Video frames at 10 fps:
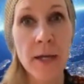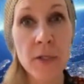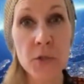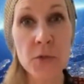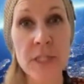And
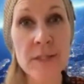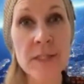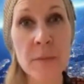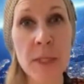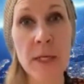
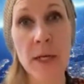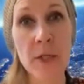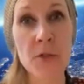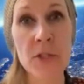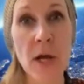somebody
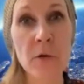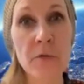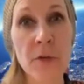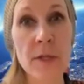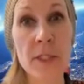like
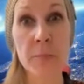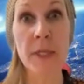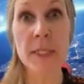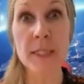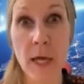yourself that
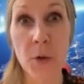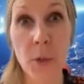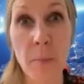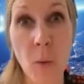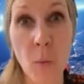speaks out
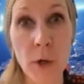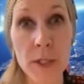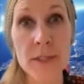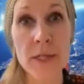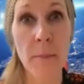about what
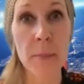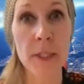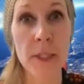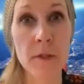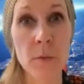is
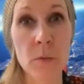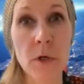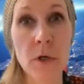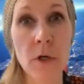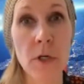happening in the
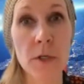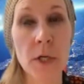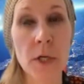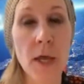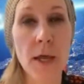world
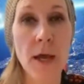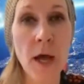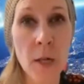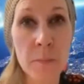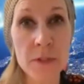
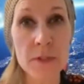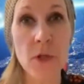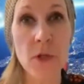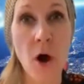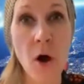helps us
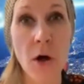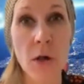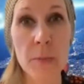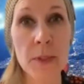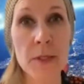
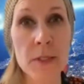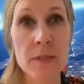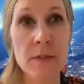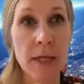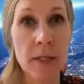all,
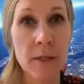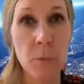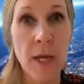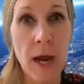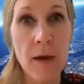because like
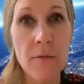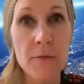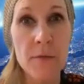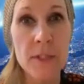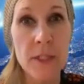we have
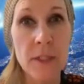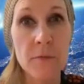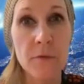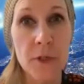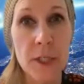still
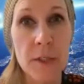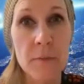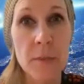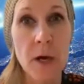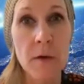
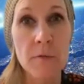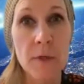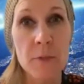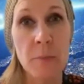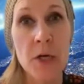freedom of
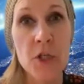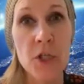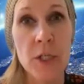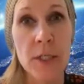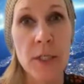
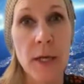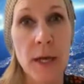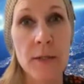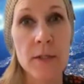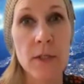expression
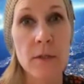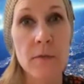and